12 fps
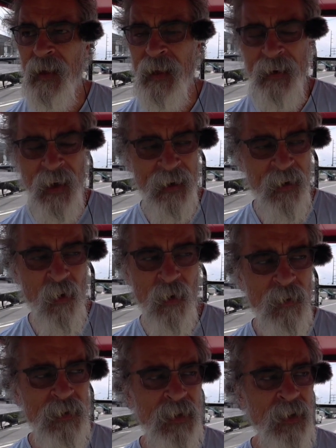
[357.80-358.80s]
And I know it
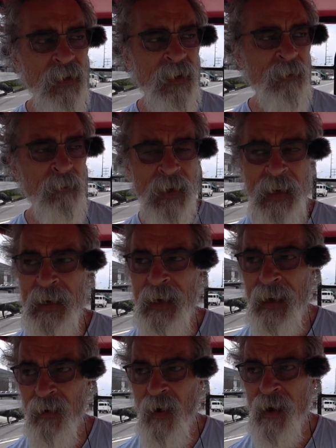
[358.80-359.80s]
was hurting him, but he
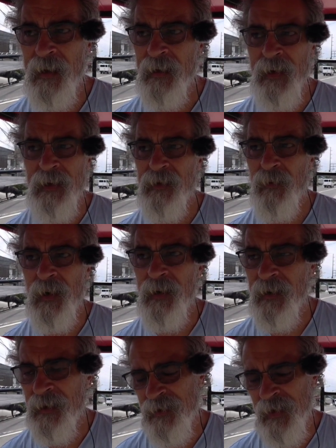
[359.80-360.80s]
got on it, and guess what?
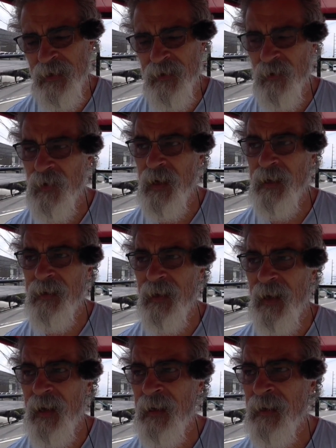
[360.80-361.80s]
His knee's okay
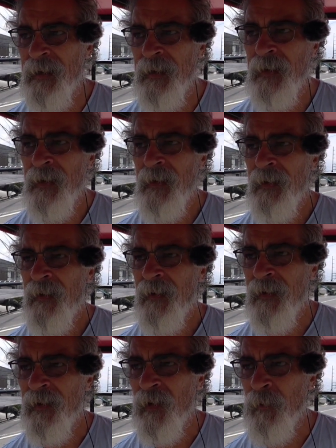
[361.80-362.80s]
today.
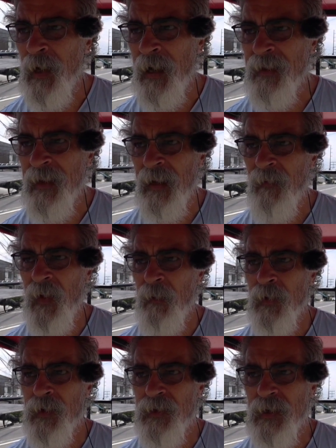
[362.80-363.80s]
But I think if he
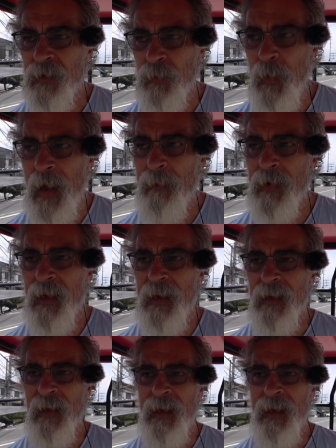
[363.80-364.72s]
would have just babied it and